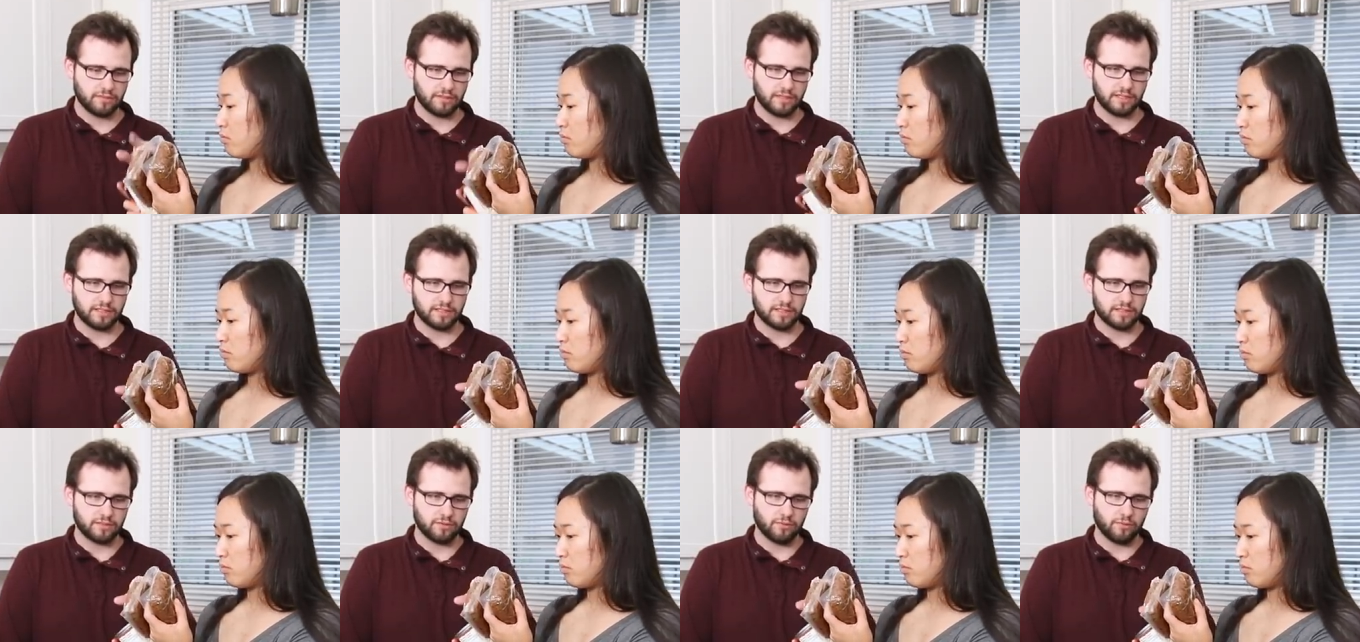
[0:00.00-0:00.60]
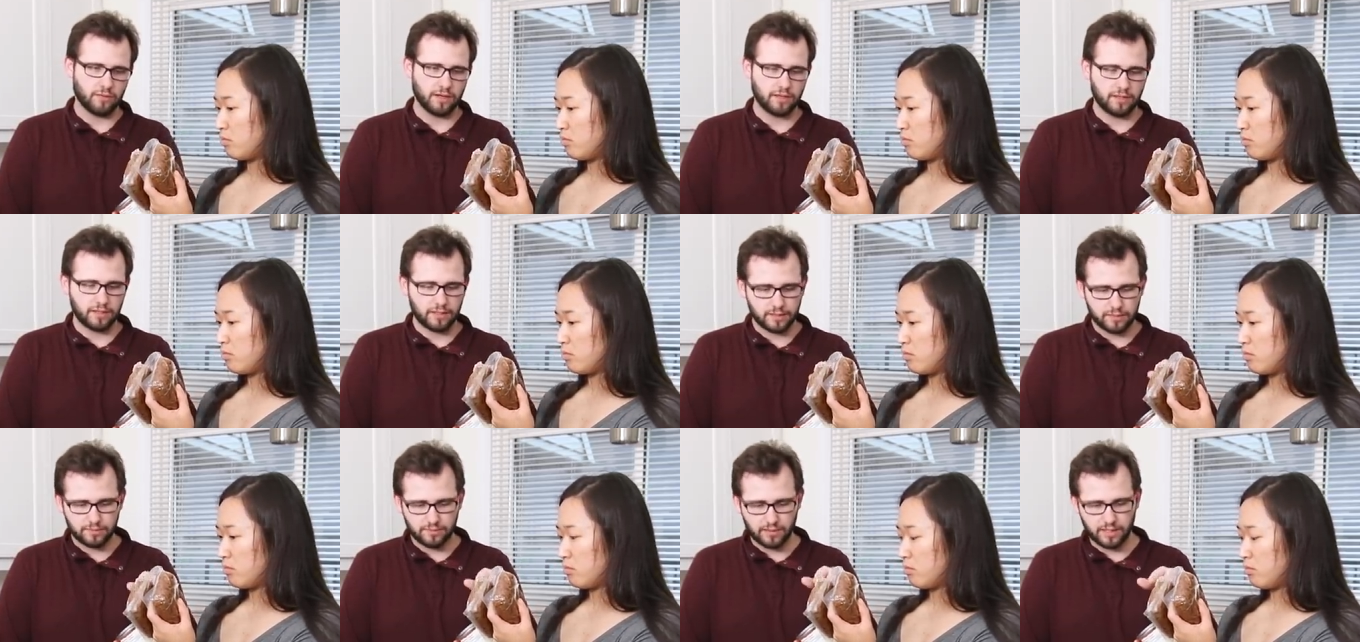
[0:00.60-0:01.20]
Speaker 1: this to one of
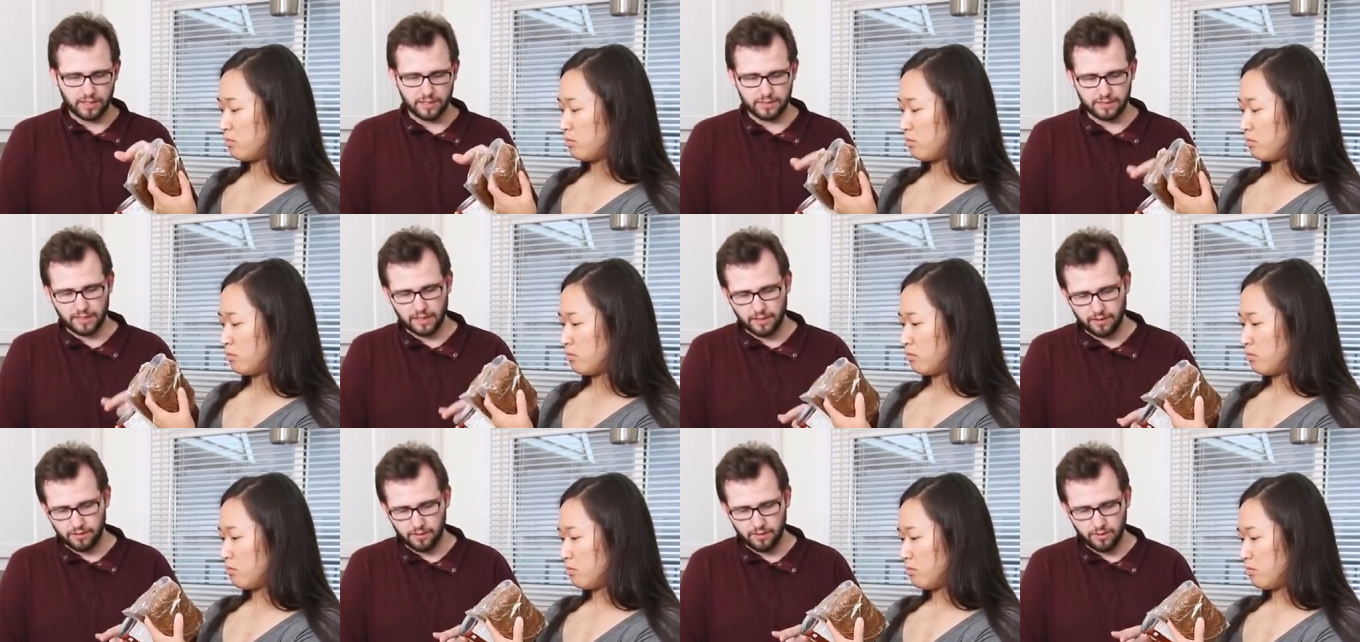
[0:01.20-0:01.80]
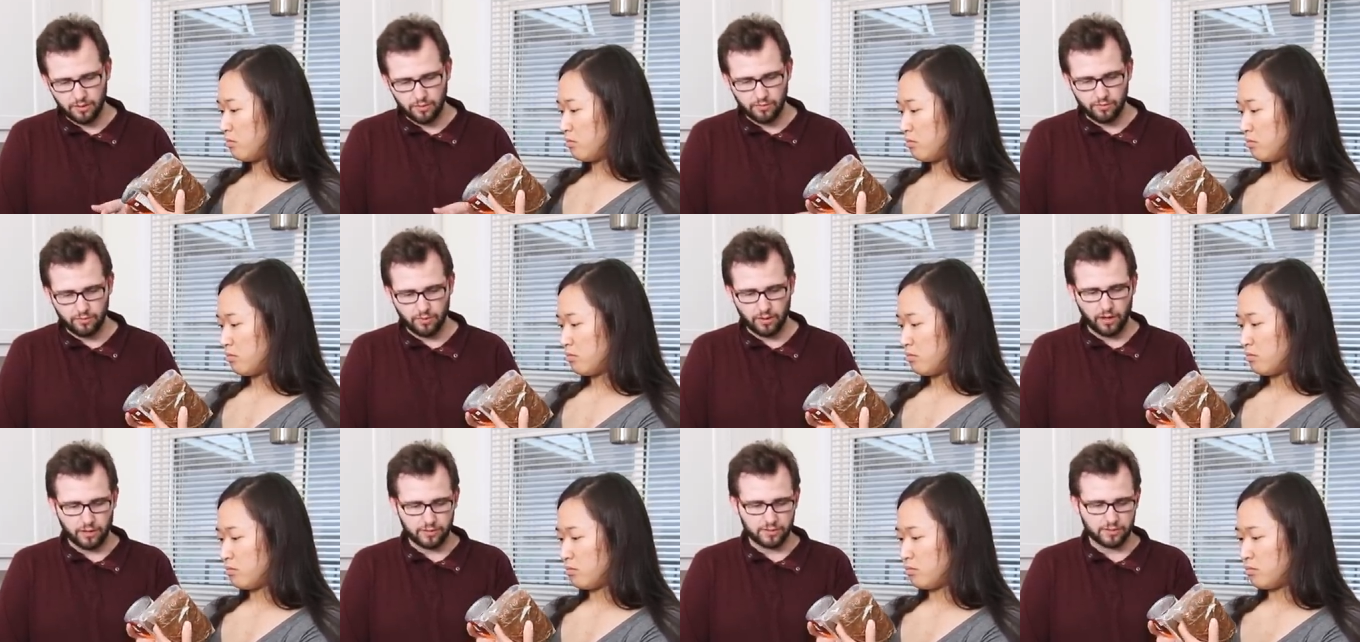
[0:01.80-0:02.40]
these, because then
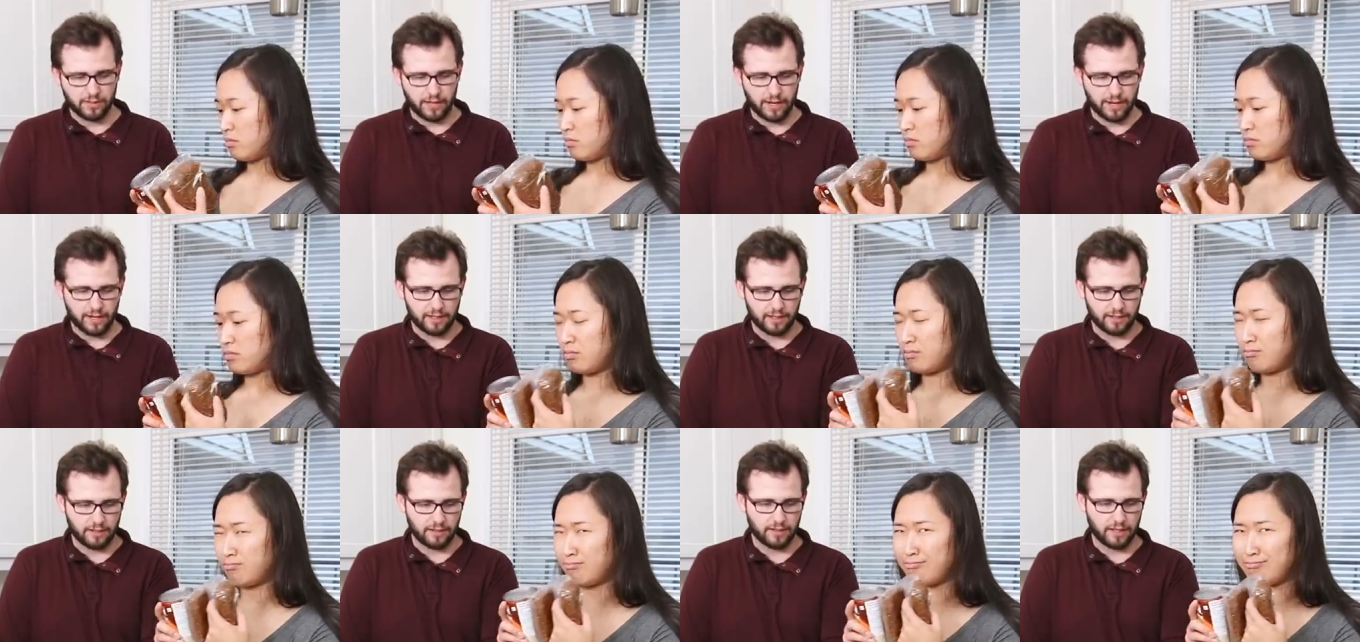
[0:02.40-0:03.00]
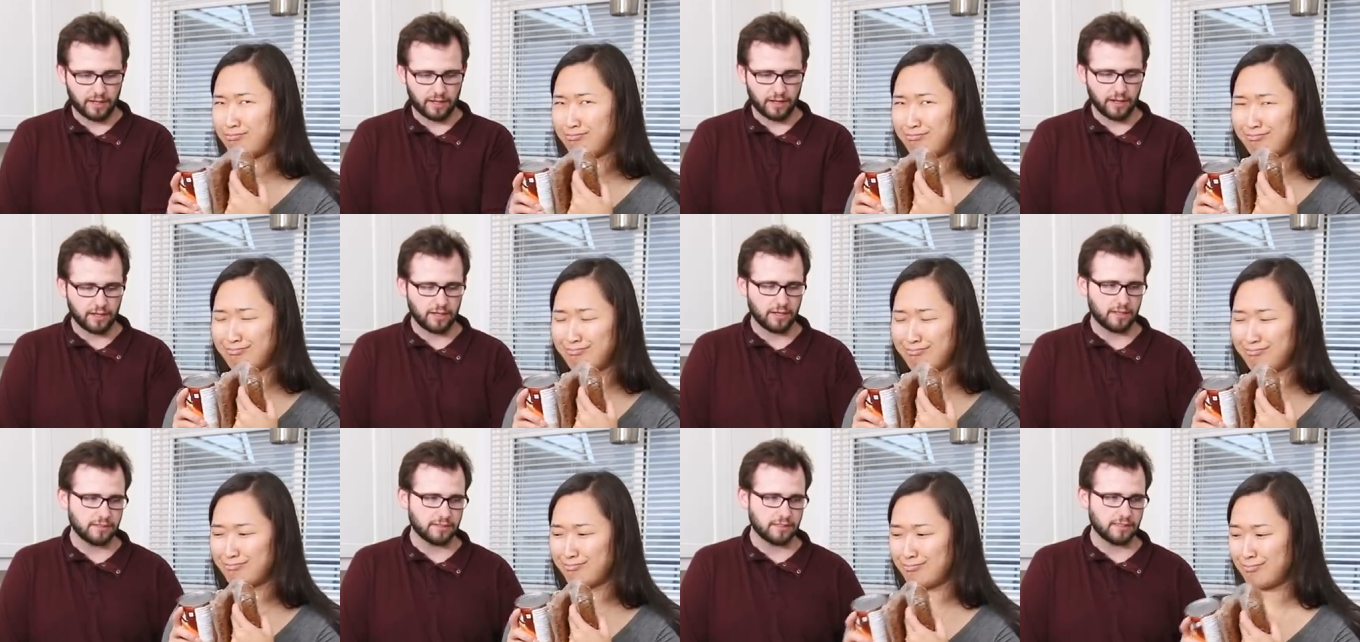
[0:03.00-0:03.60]
we're also adding in like
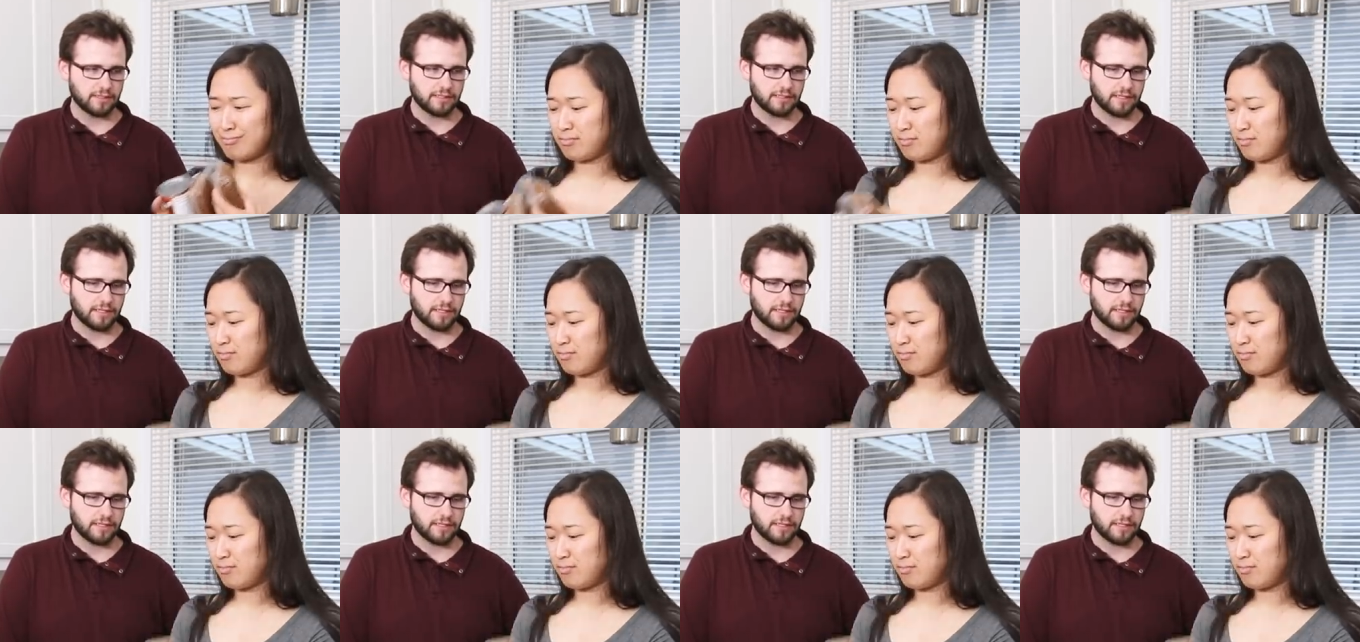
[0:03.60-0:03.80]
onions and